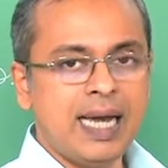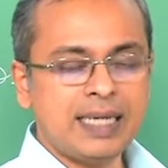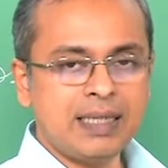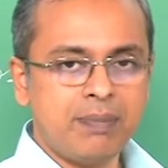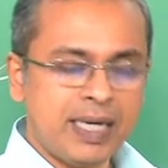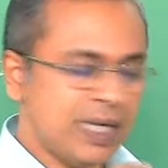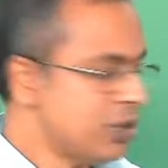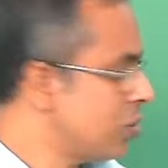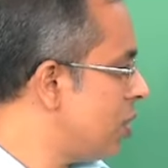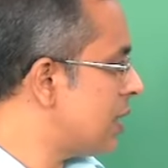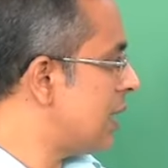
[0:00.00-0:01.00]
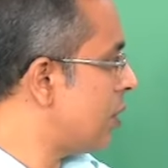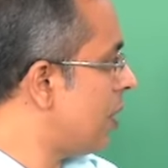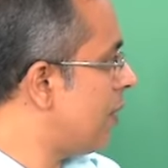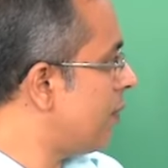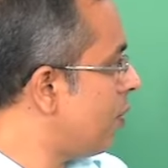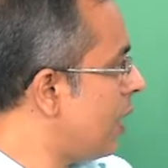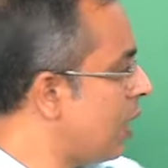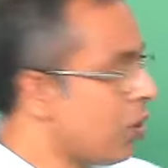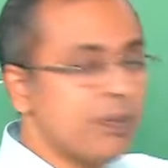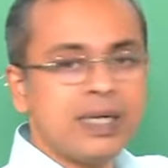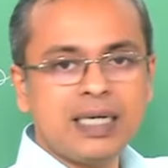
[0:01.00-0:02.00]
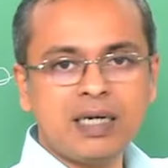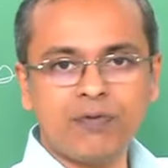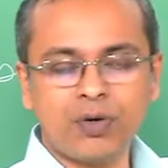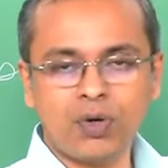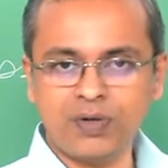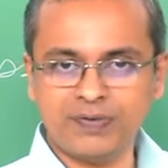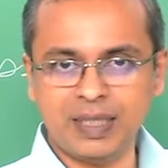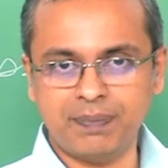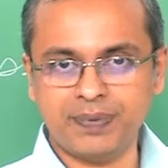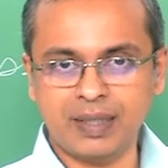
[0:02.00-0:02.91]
and then making sure that you have accommodated for all of them,